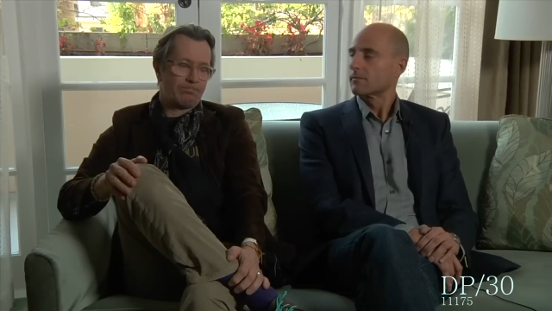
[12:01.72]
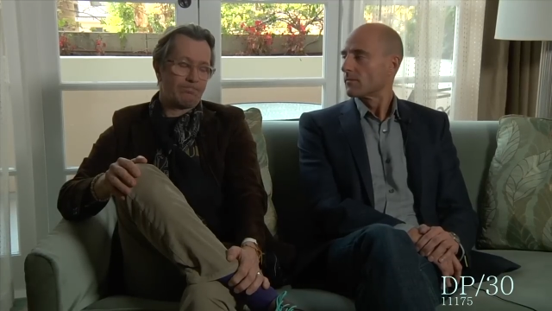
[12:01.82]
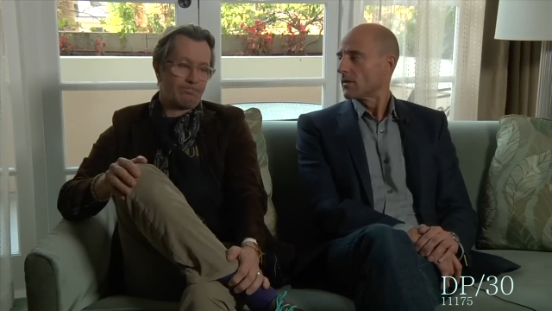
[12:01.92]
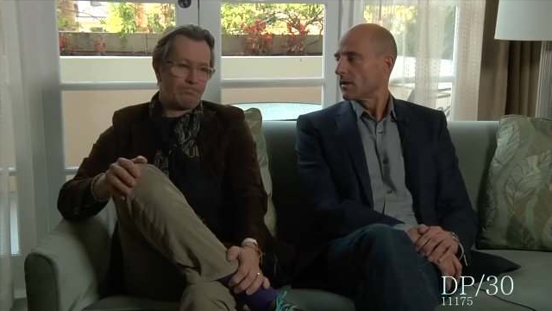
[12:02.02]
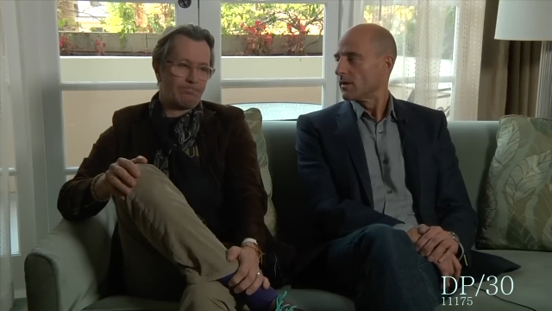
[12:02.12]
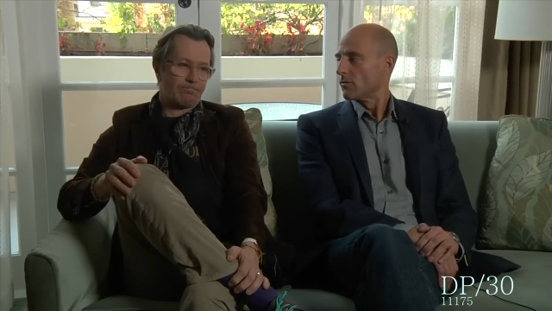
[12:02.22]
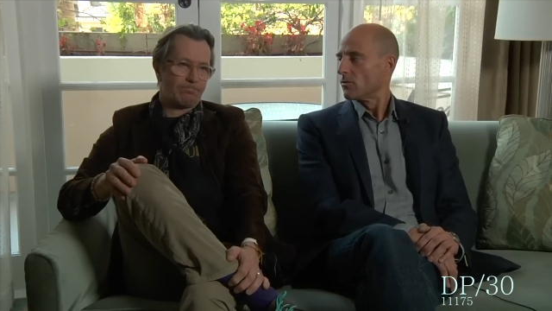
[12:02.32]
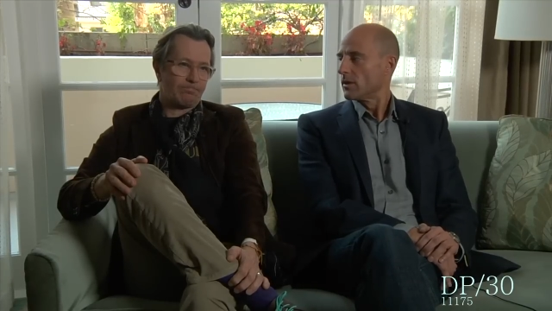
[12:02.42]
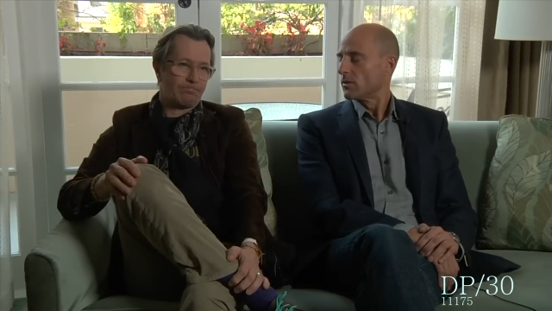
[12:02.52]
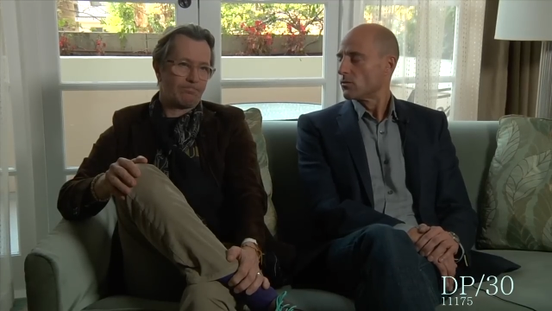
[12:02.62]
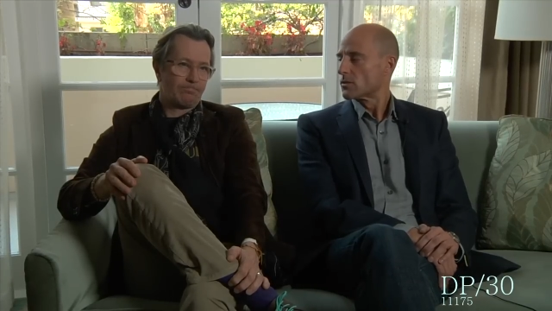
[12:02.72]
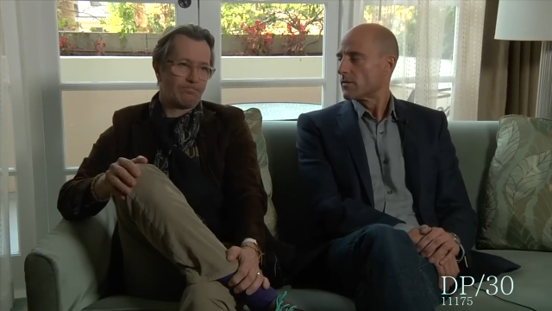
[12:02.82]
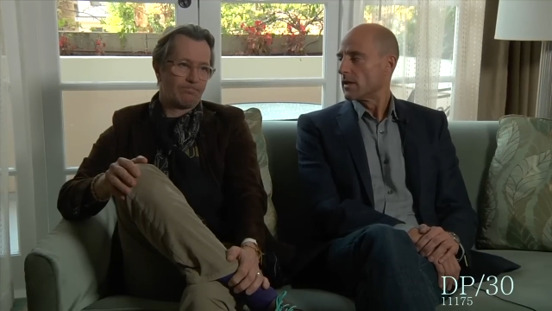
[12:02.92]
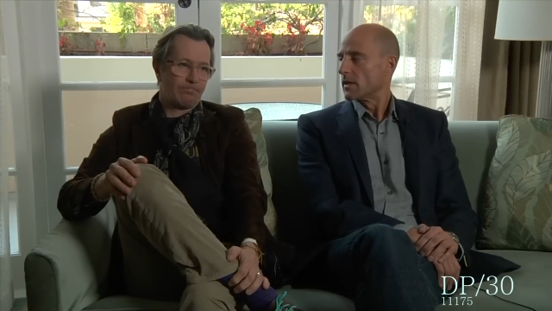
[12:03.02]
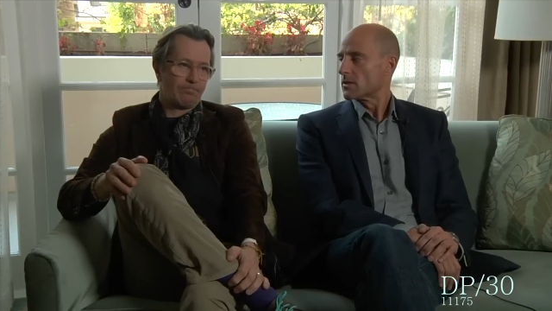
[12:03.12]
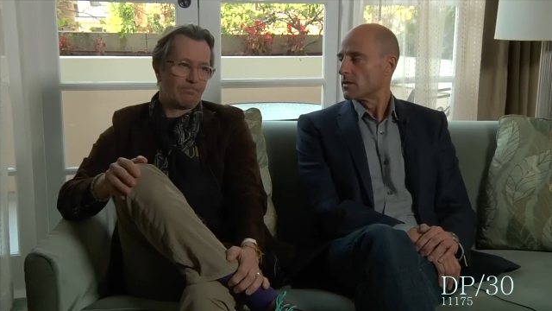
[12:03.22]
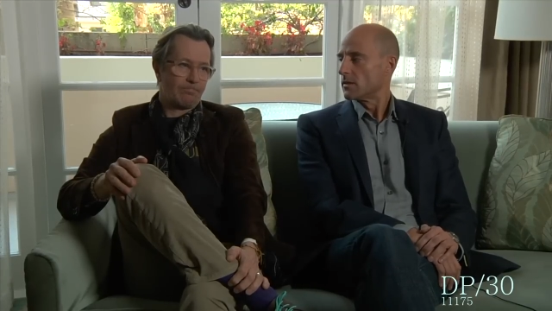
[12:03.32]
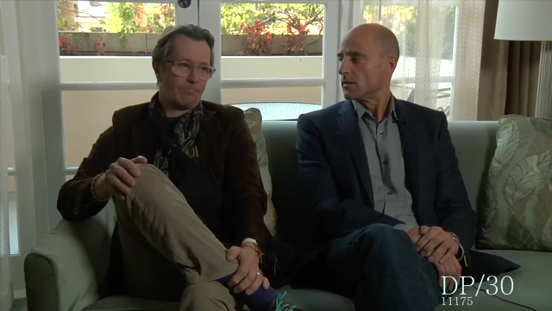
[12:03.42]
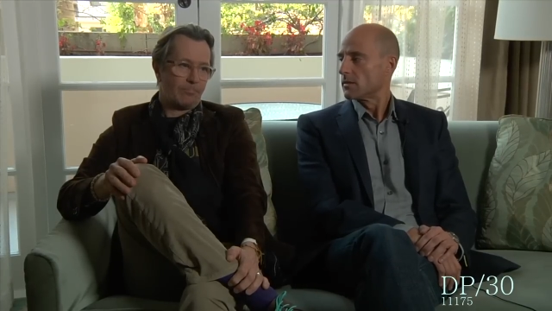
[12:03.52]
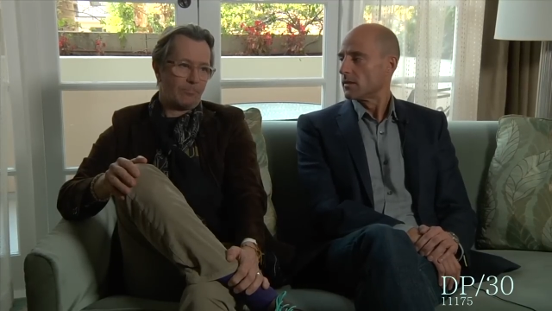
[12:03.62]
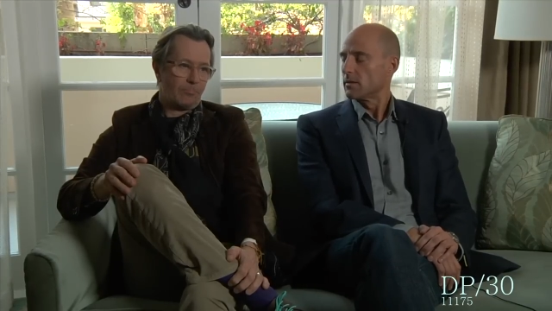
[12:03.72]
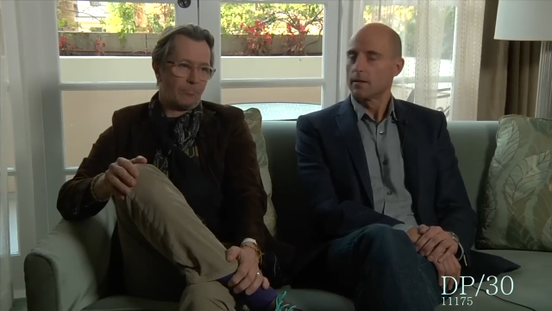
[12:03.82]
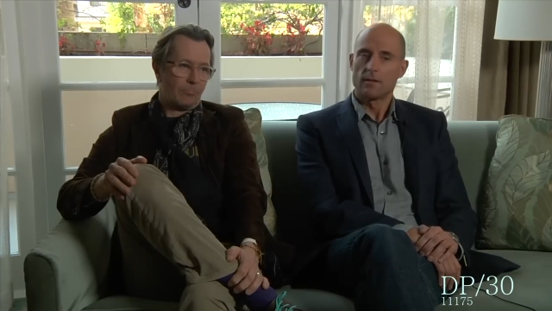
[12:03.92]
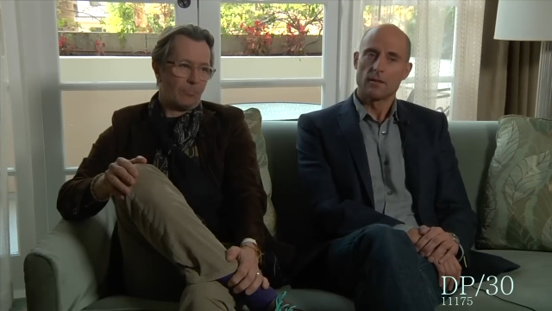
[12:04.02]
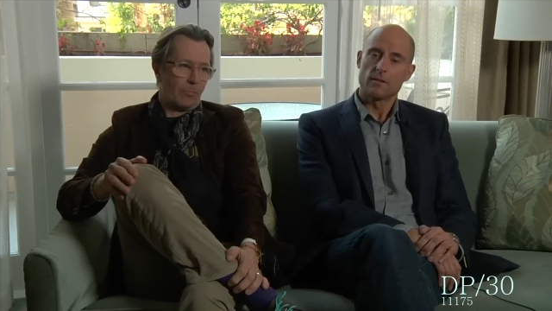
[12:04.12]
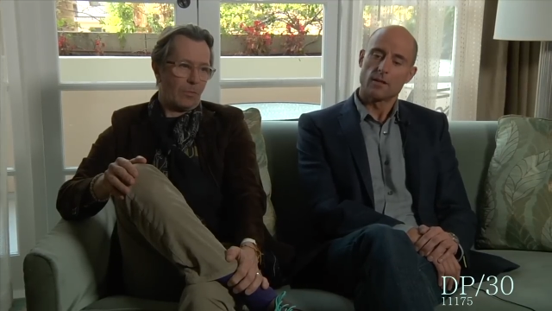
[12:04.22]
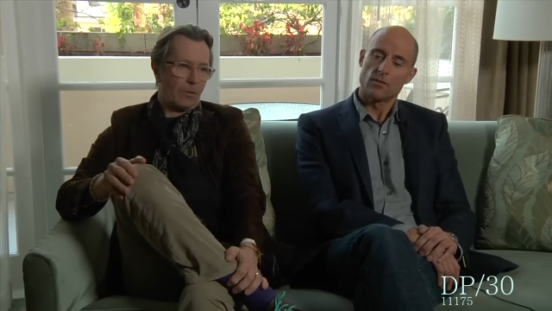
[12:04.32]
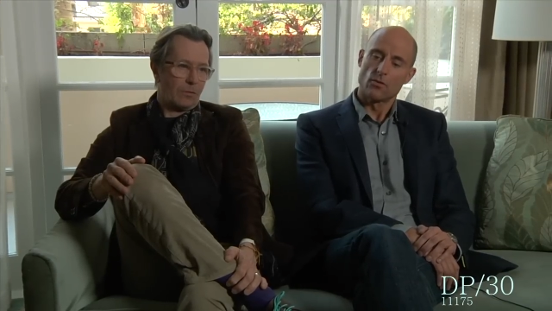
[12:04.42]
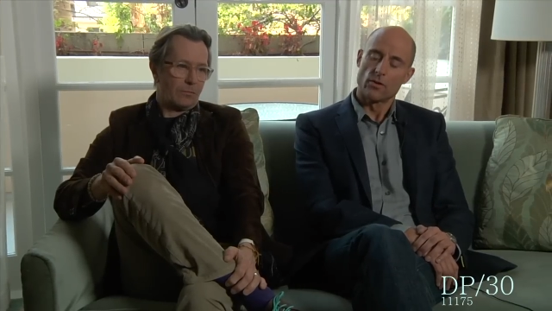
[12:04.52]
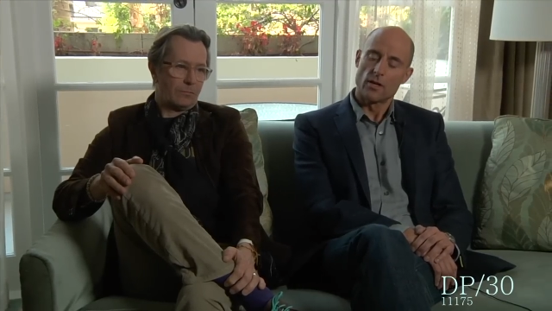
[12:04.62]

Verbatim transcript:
Speaker 1: I've never really thought of that actually. That the, then, then your